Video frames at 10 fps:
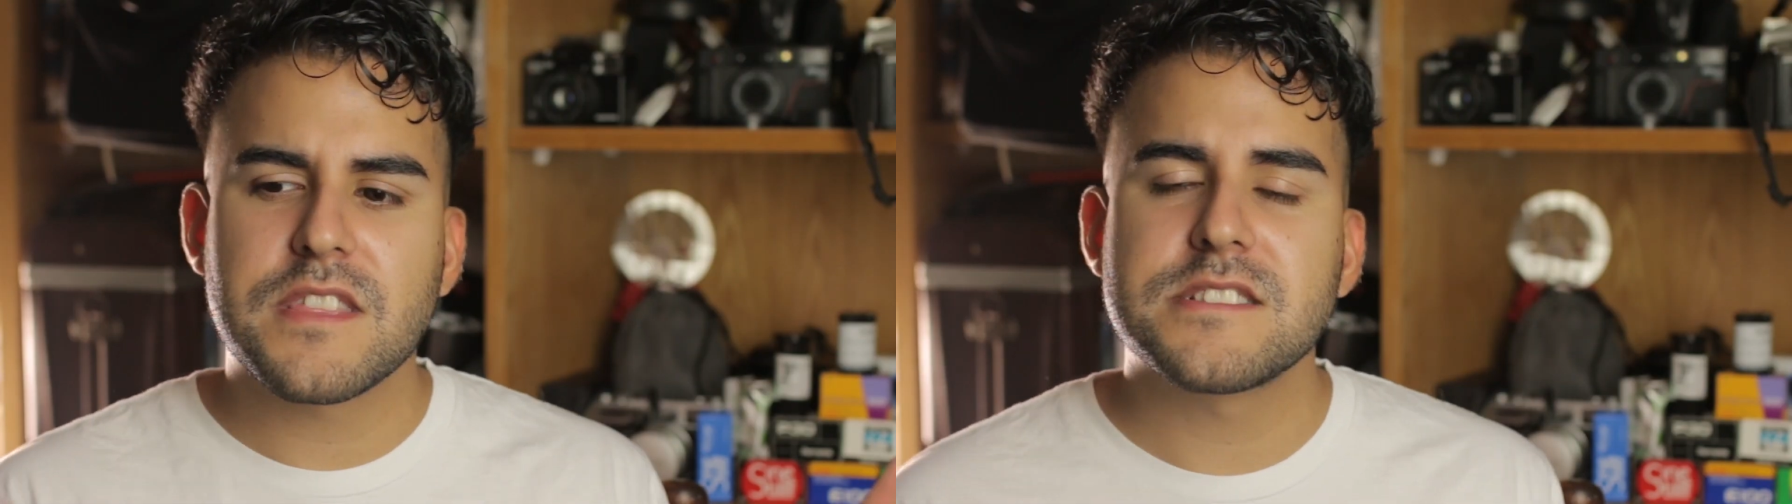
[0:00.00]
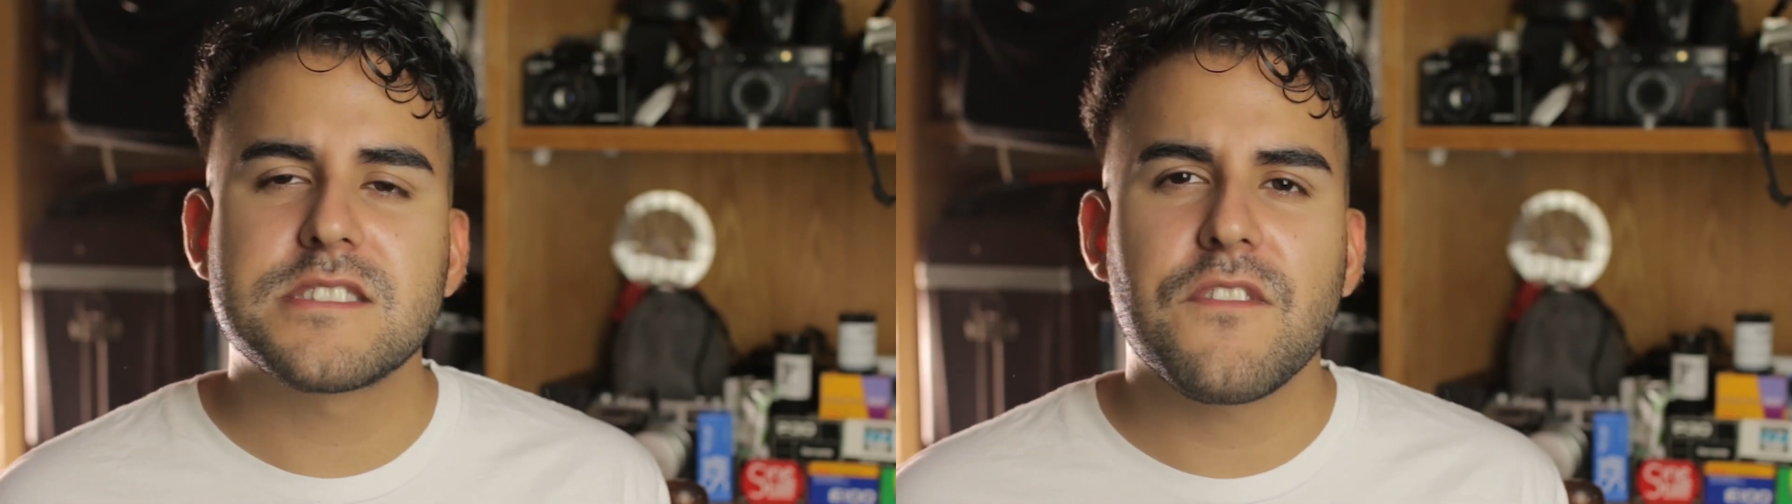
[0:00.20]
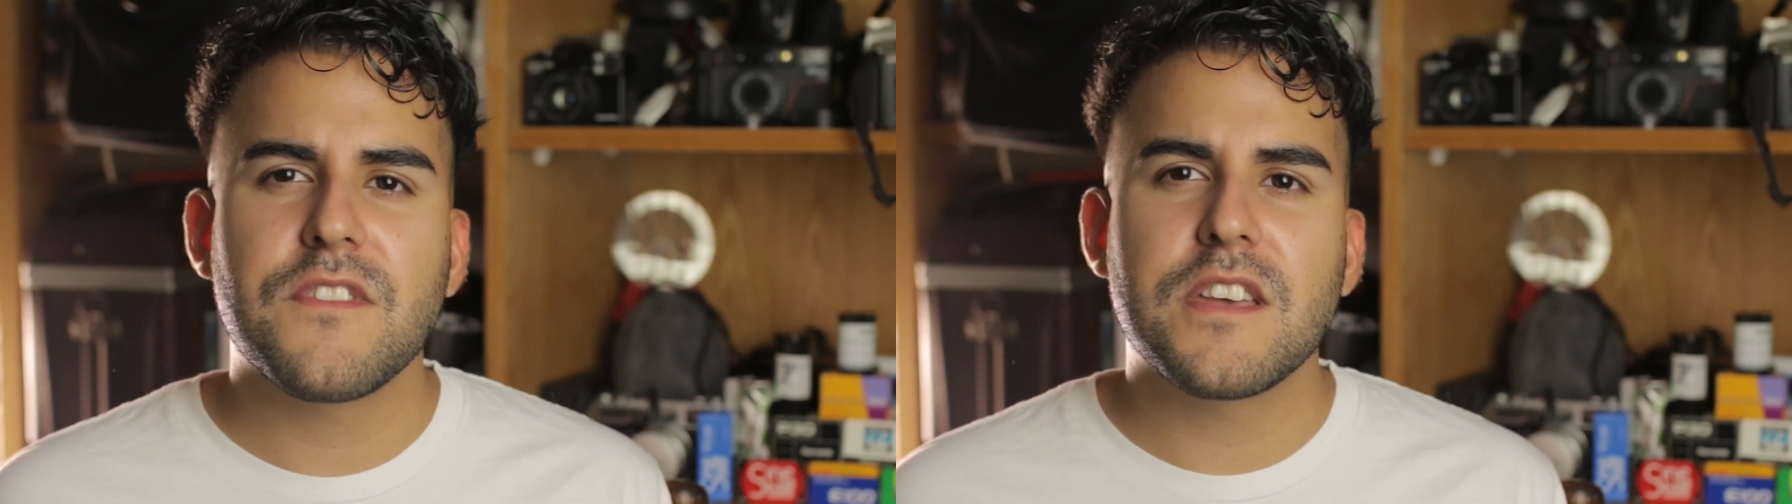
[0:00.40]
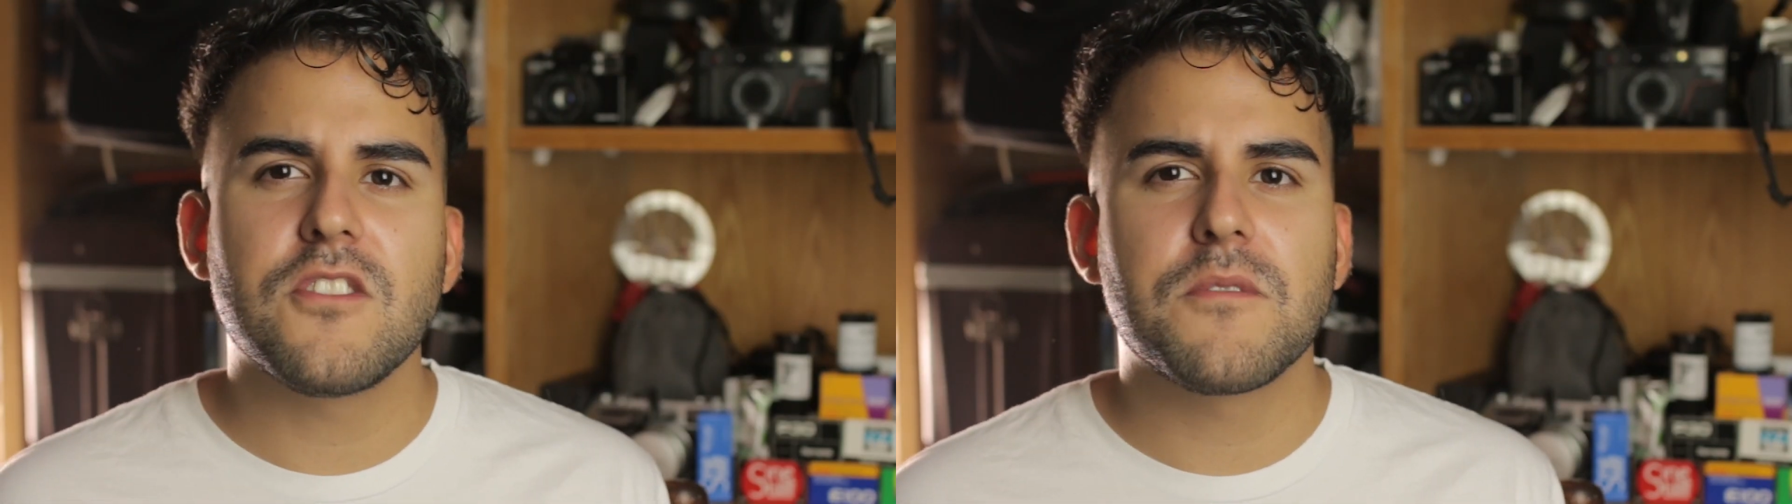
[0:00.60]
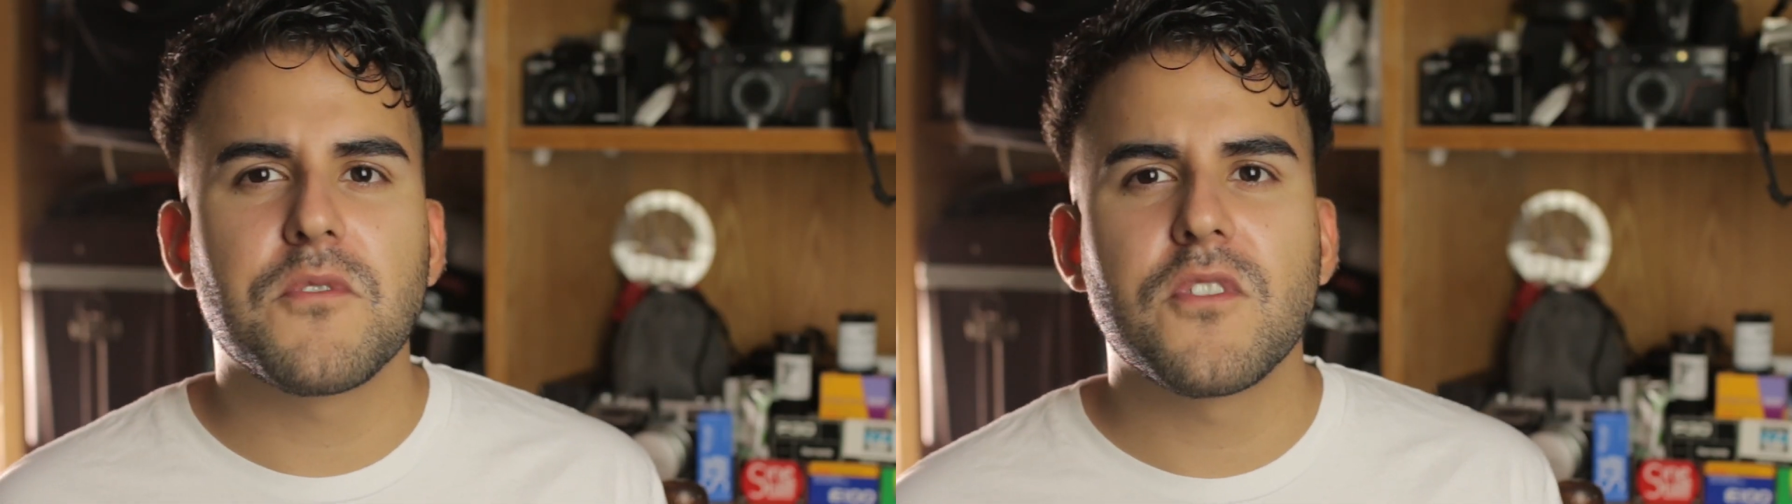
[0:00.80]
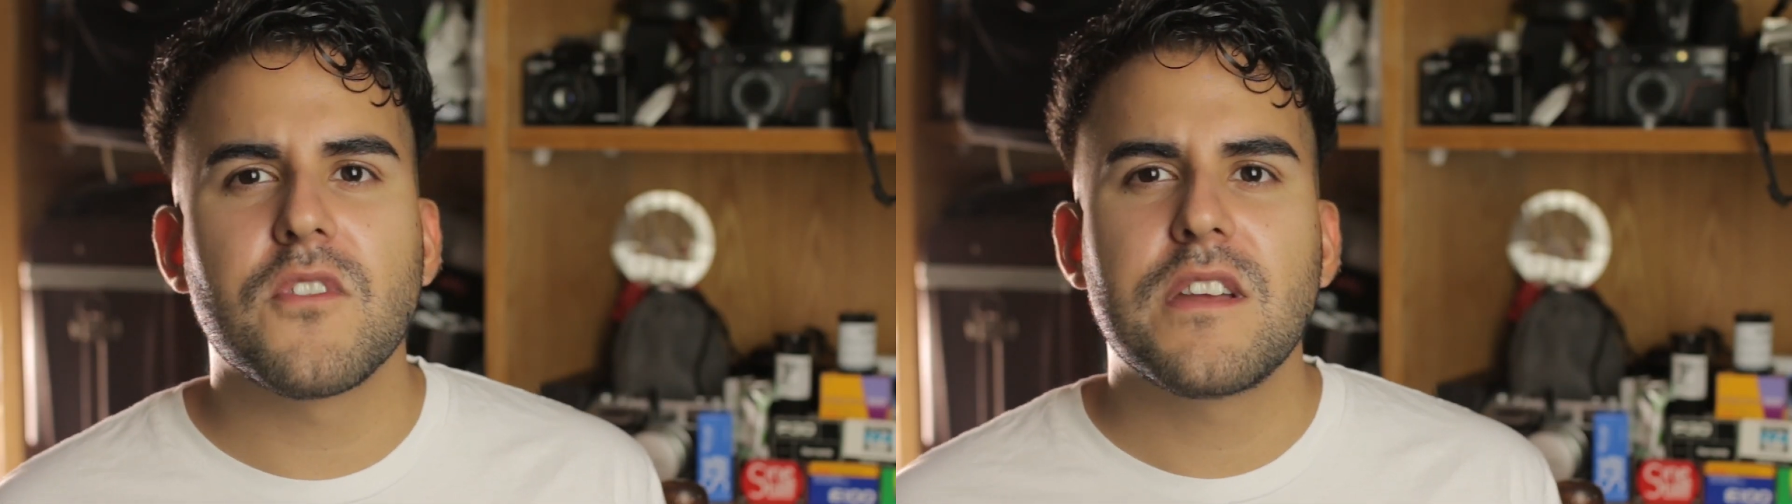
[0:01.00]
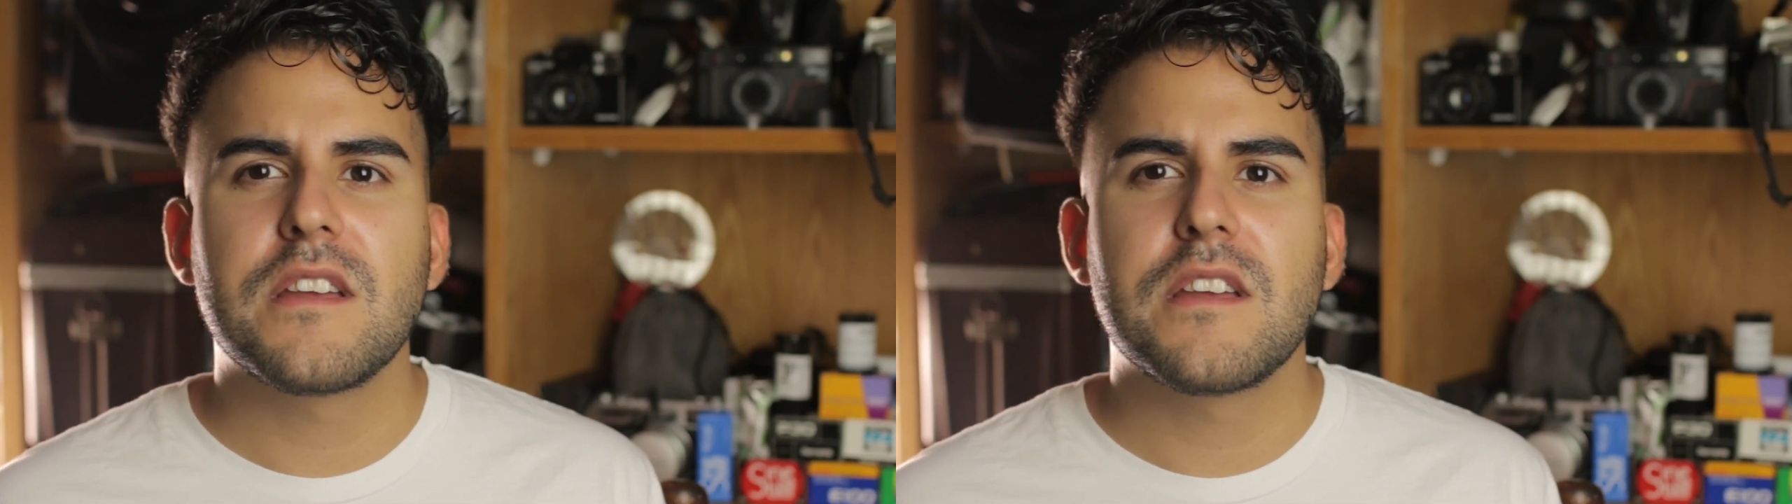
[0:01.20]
There's definitely a lot more